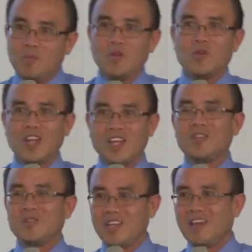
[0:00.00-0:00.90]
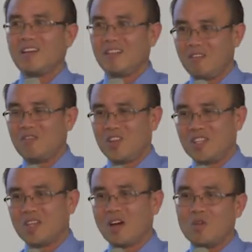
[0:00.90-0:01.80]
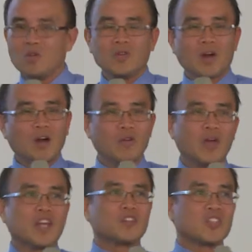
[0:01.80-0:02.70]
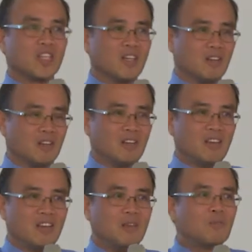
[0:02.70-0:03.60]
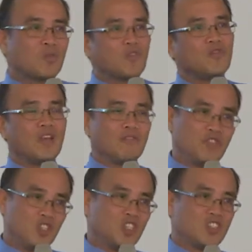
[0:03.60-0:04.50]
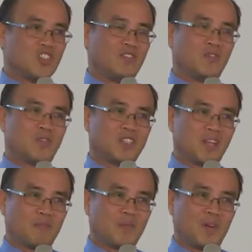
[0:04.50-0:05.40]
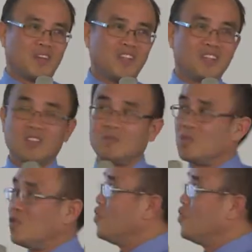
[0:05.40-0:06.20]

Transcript: your day-to-day activities, how you excel, improve the efficiency, for example, in terms of